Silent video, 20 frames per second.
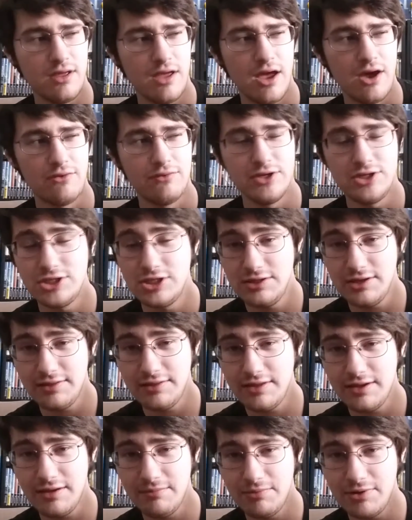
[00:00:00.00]
Aoishi, I
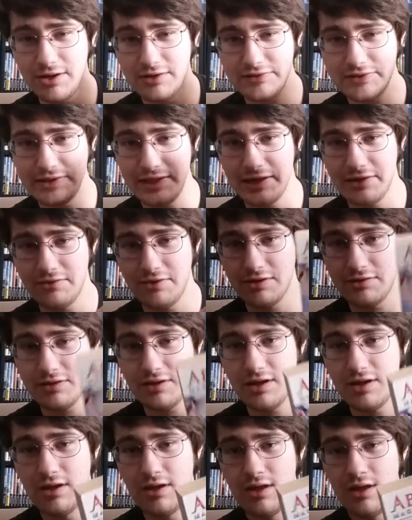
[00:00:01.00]
think I'm pronouncing that
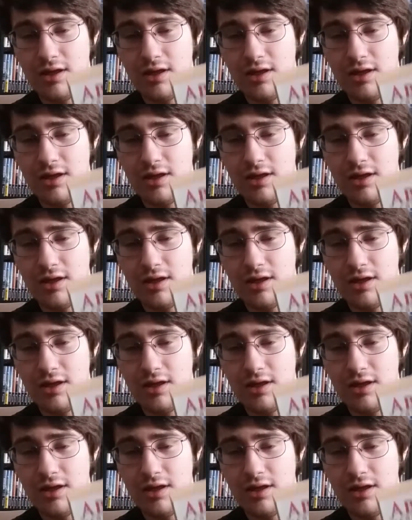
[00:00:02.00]
correctly.